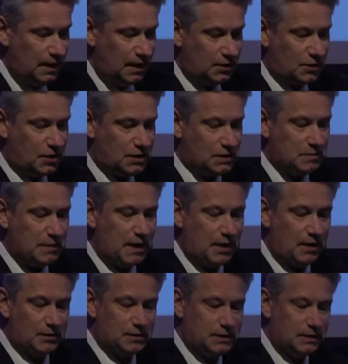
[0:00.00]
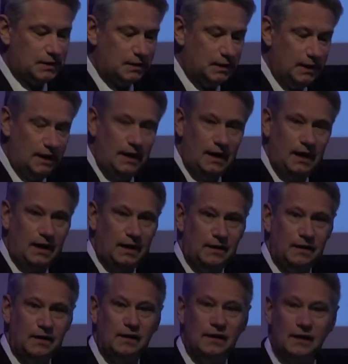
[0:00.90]
transparency,
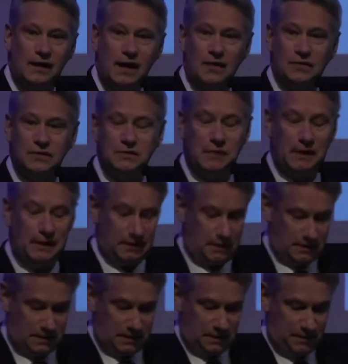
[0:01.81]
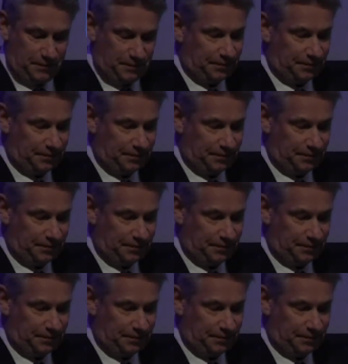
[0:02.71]
and accountability.